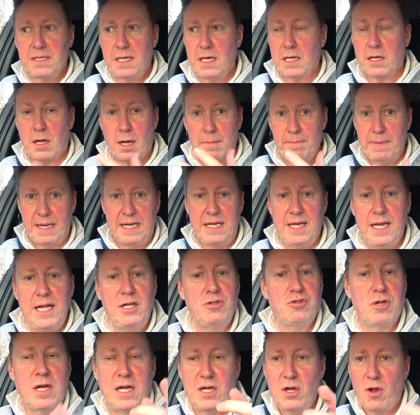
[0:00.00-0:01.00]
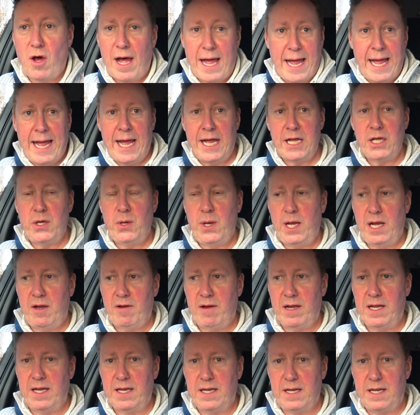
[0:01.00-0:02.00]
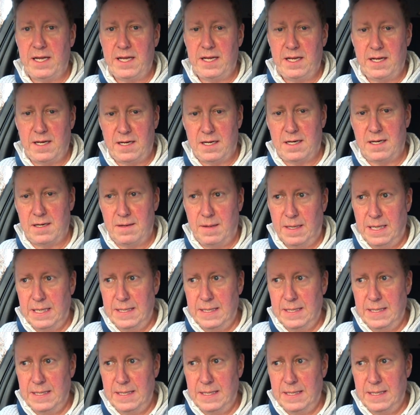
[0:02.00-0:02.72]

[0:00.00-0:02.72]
And I mean literally, like how you hear it in the